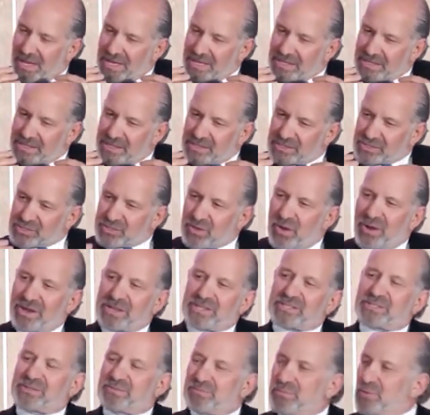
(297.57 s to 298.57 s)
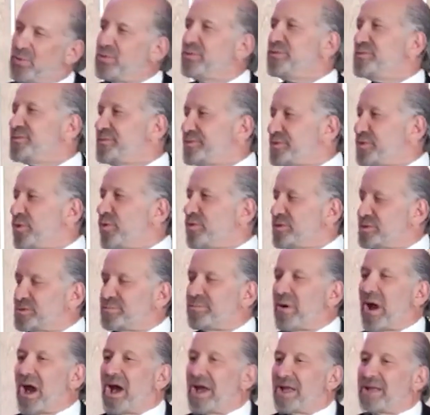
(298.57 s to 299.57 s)
India is starting to move towards
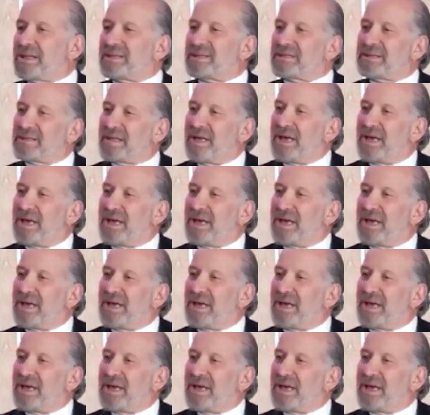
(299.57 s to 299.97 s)
buying